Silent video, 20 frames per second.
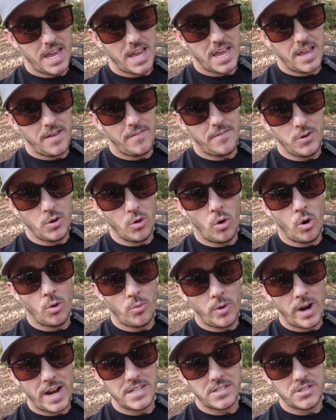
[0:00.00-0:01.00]
If your
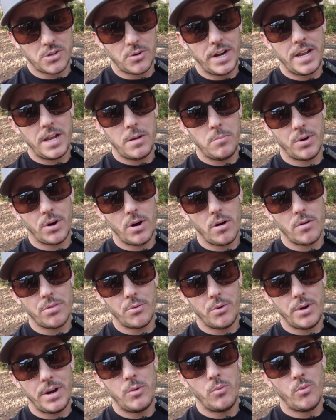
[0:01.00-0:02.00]
Raise3D
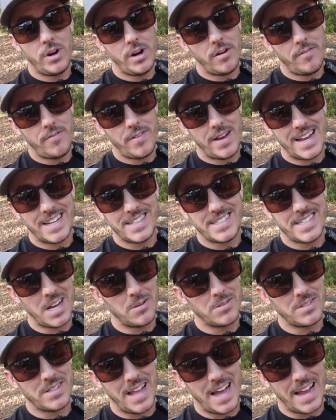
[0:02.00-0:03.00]
Pro3 rear fan
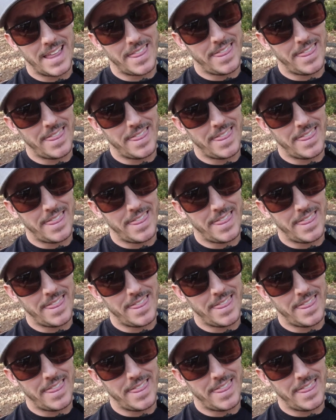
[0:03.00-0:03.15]
sounds like